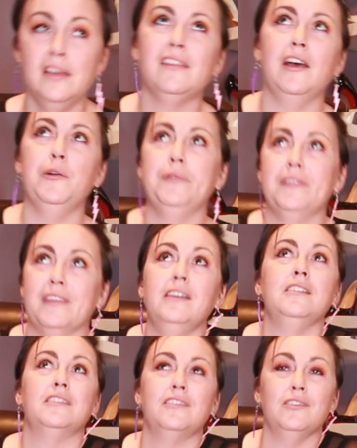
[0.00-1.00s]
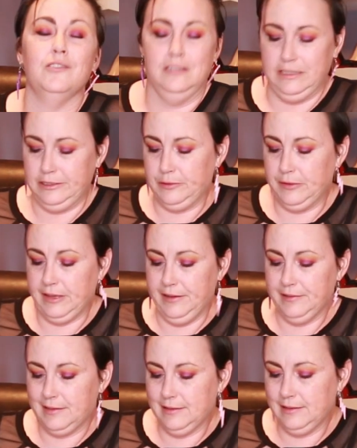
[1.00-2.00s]
That was like the early
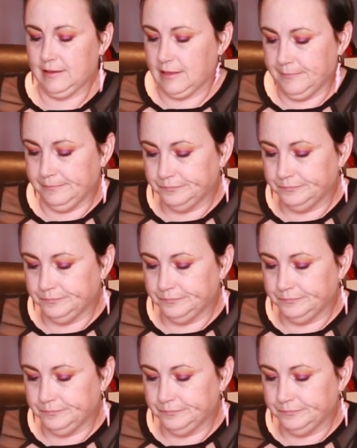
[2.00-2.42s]
2000s.